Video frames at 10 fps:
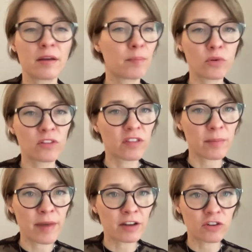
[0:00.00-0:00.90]
Most of
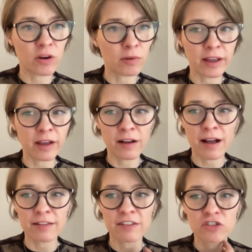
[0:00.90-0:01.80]
them had trouble
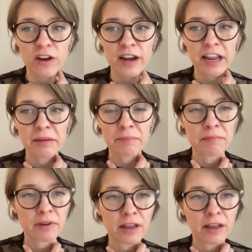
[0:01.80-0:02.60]
concentrating.